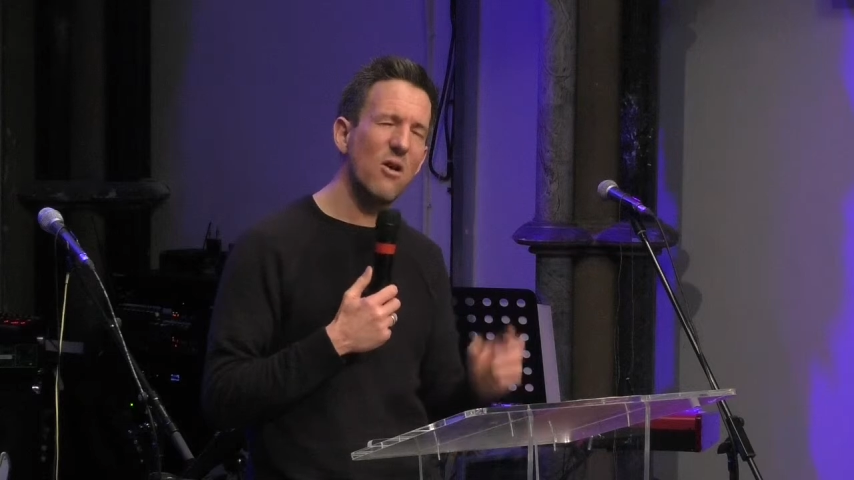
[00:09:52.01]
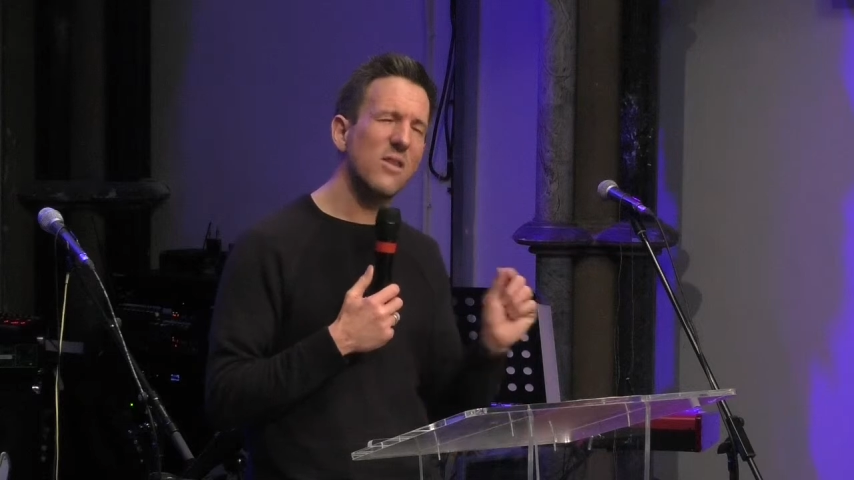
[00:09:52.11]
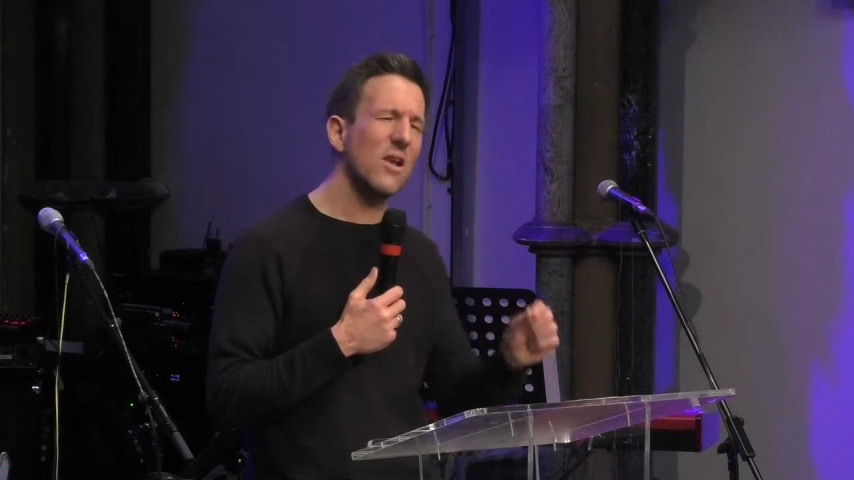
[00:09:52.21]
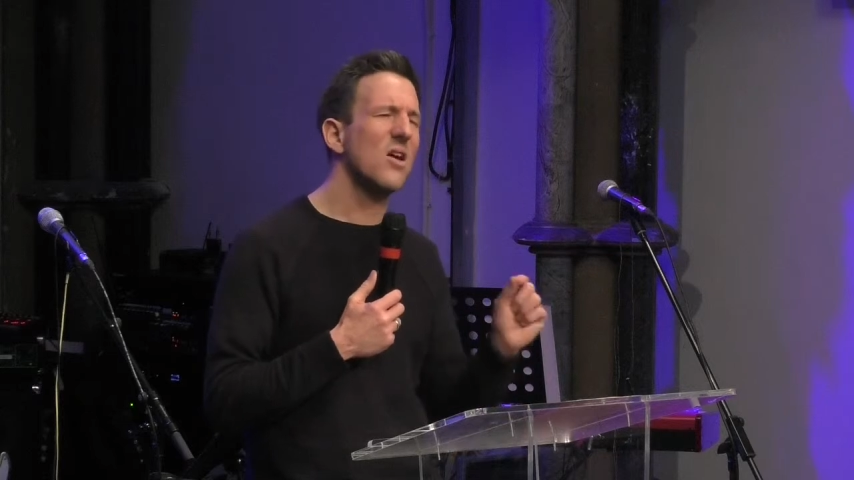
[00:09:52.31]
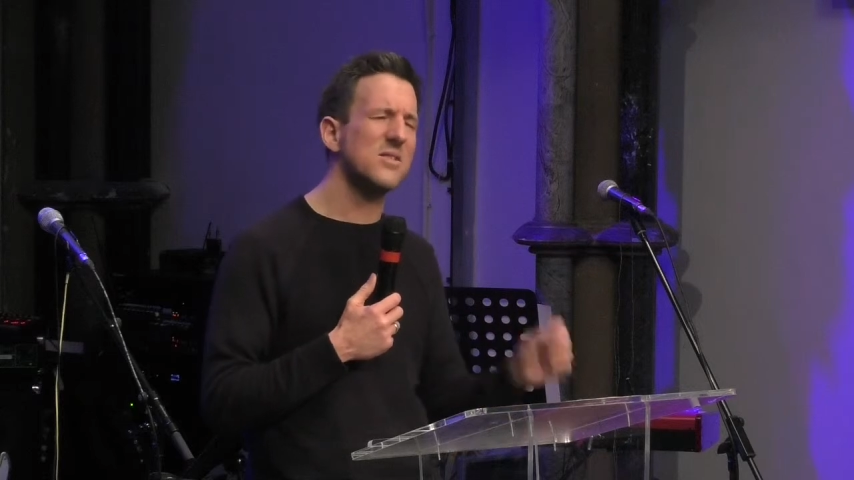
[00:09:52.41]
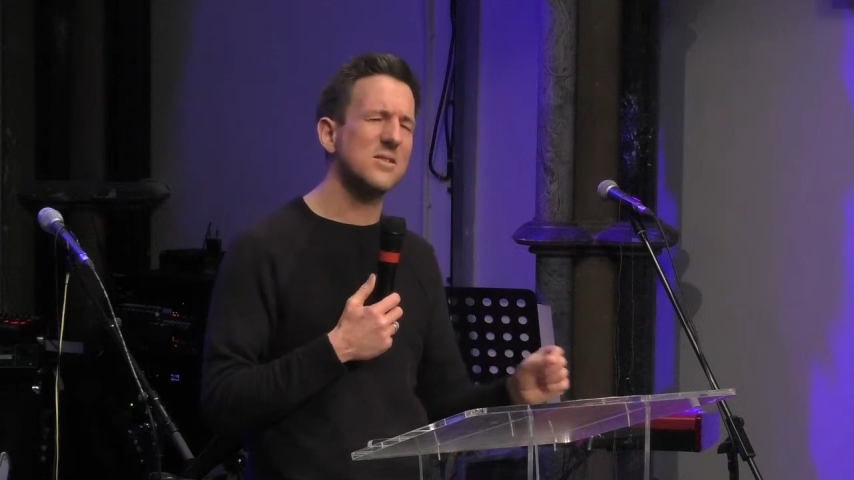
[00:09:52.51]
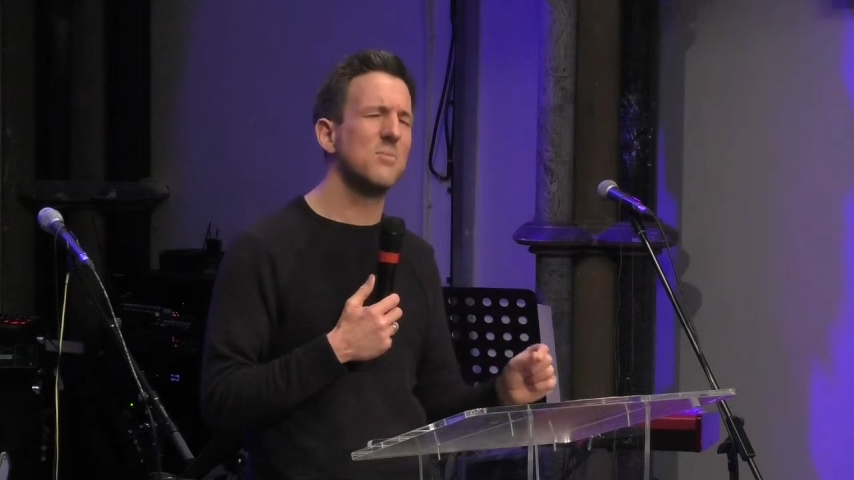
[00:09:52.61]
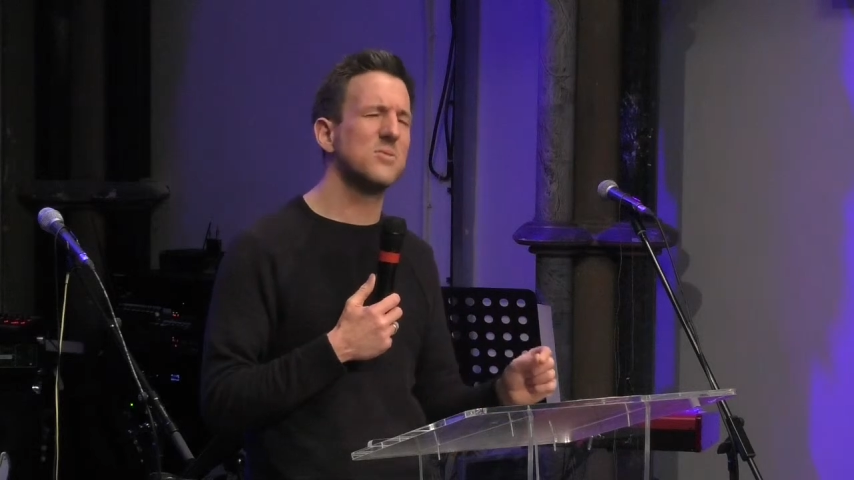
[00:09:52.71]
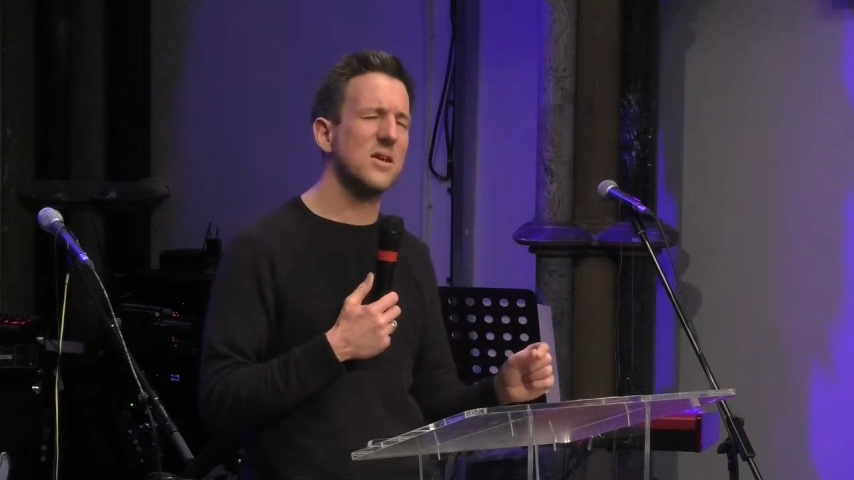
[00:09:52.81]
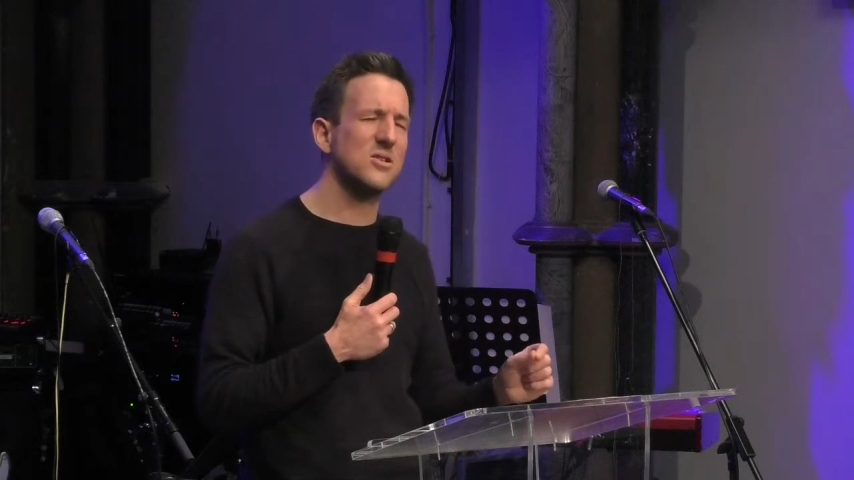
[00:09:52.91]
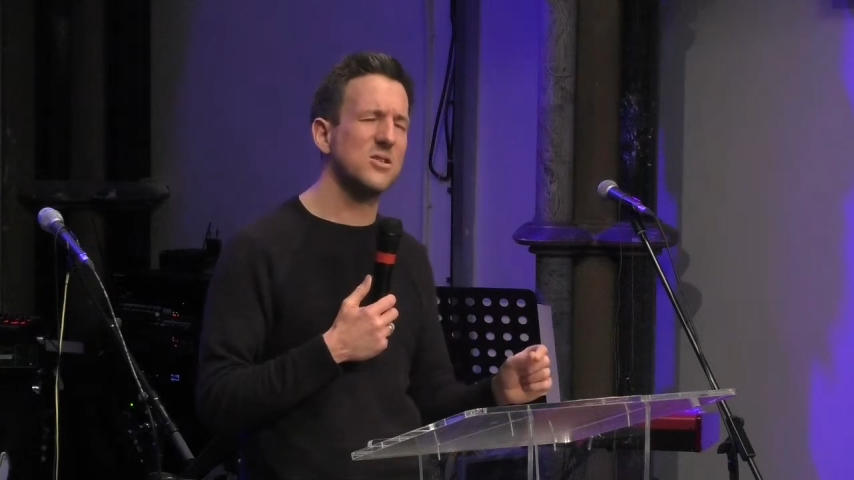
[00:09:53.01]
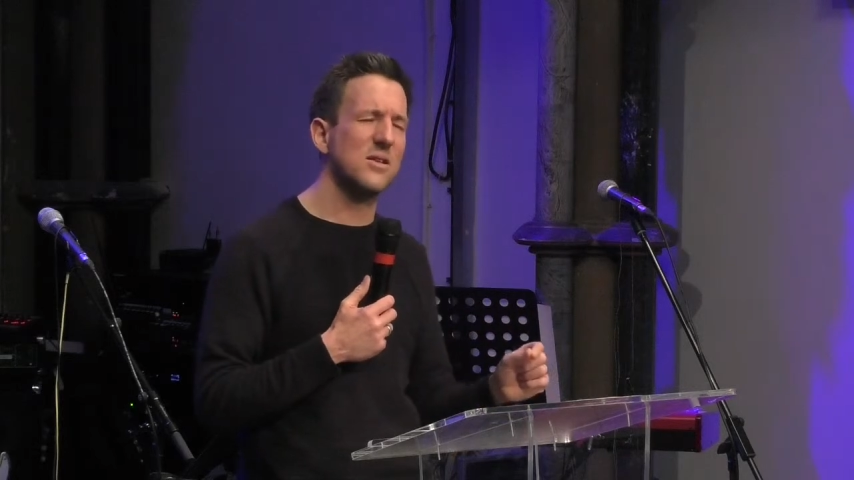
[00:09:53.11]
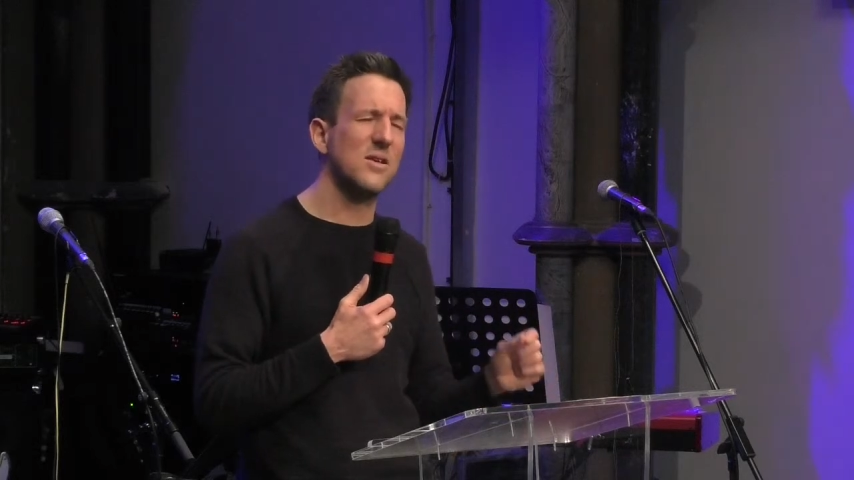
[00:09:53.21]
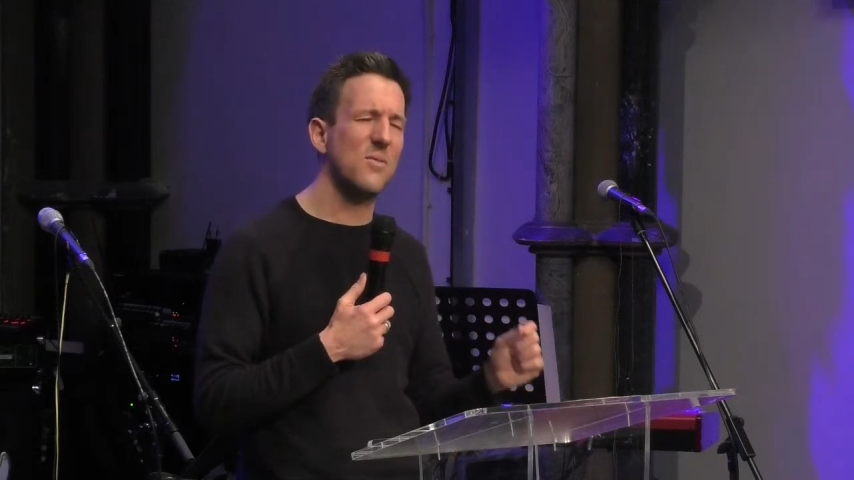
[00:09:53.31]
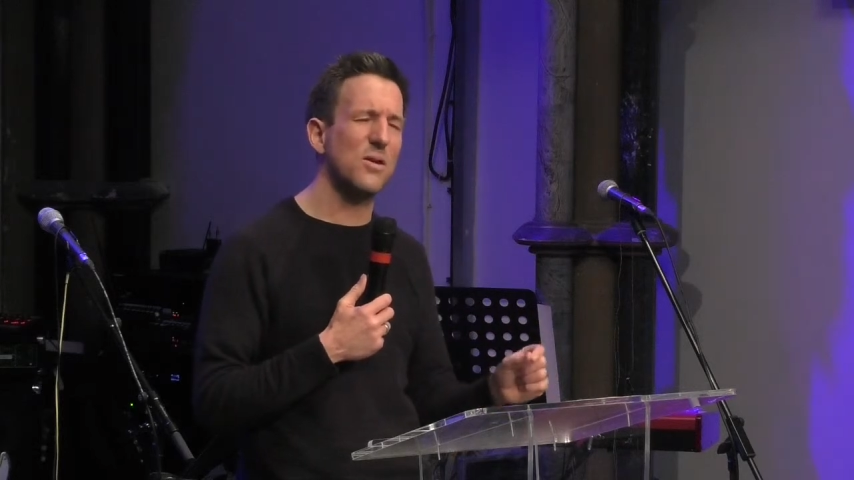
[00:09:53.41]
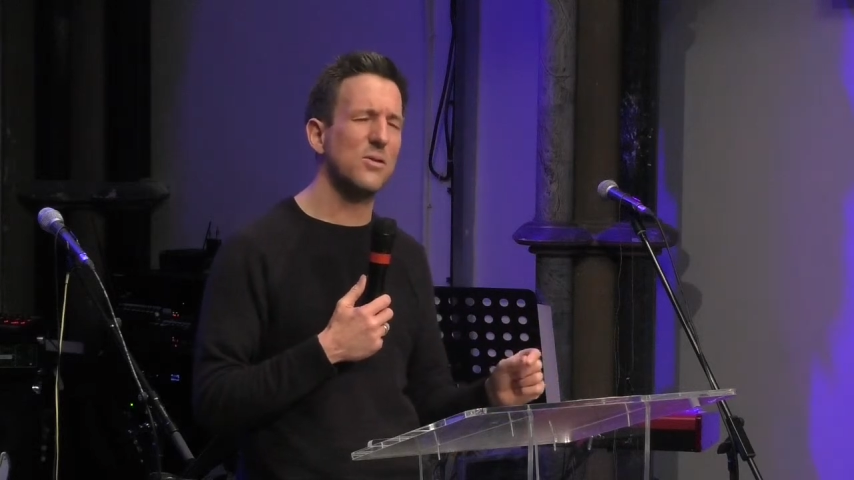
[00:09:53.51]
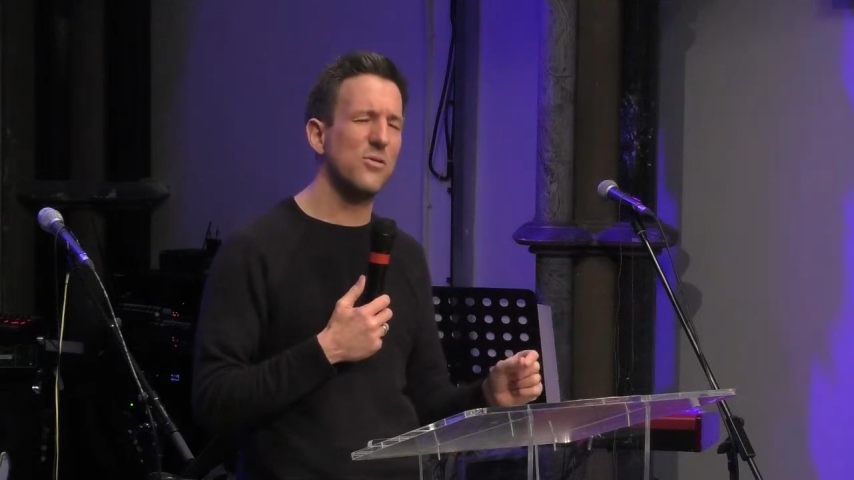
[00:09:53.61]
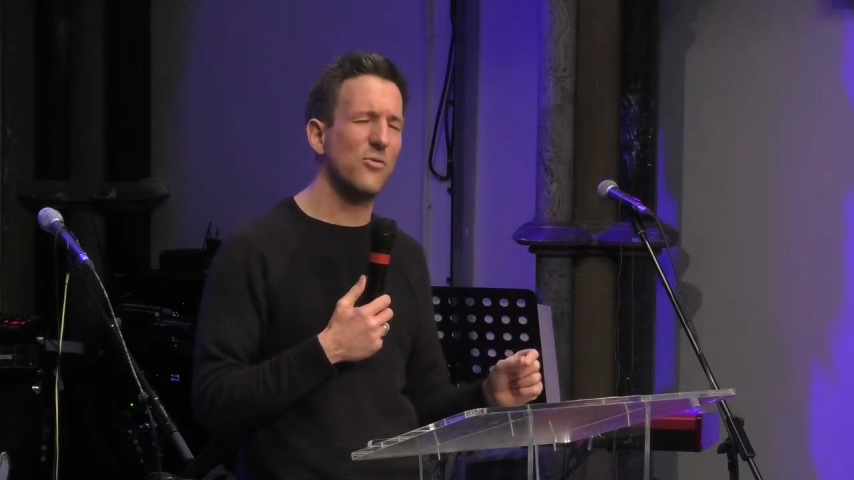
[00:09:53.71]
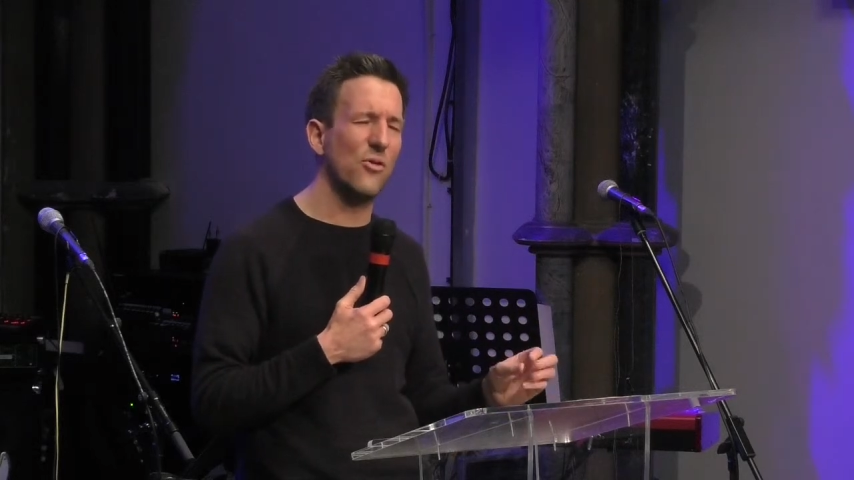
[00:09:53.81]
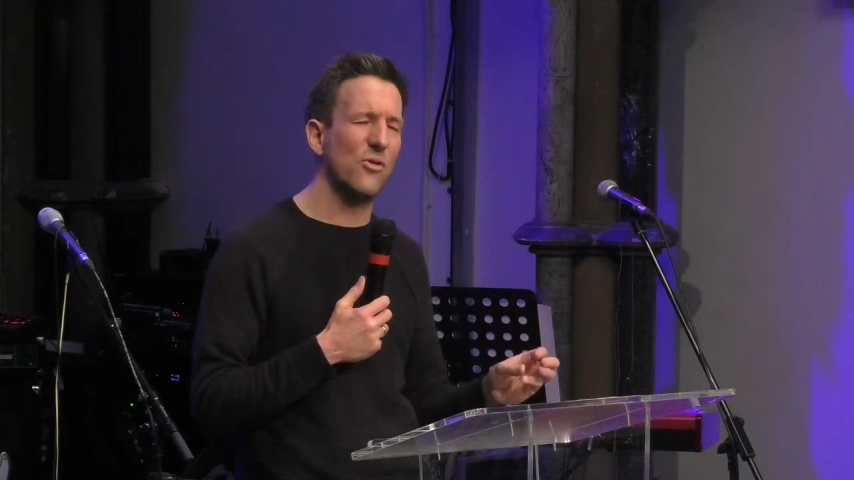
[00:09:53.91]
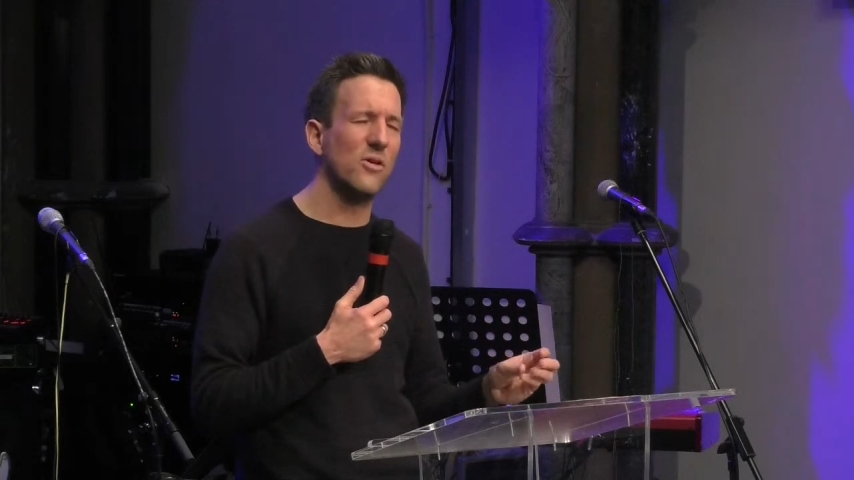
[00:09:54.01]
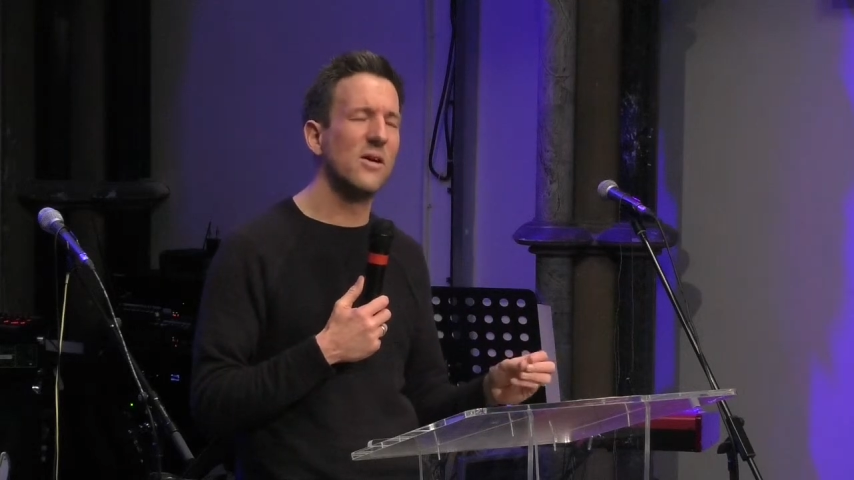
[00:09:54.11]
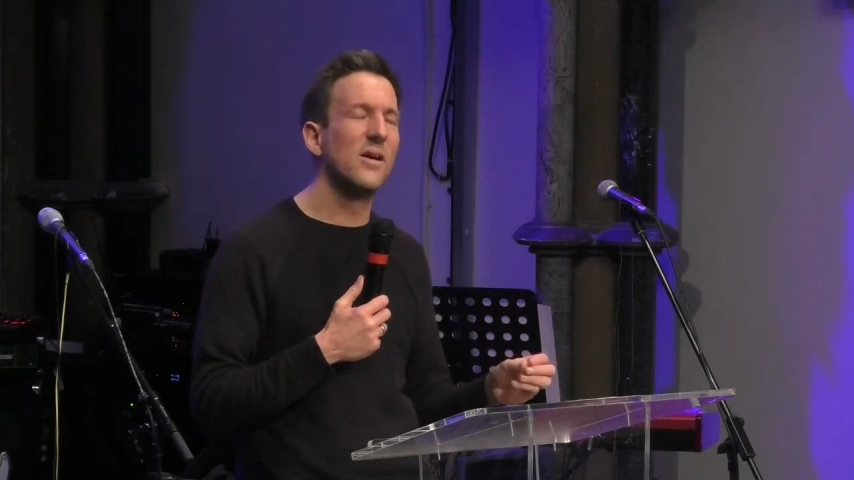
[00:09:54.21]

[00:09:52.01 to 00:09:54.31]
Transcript: last temptation in Matthew 4,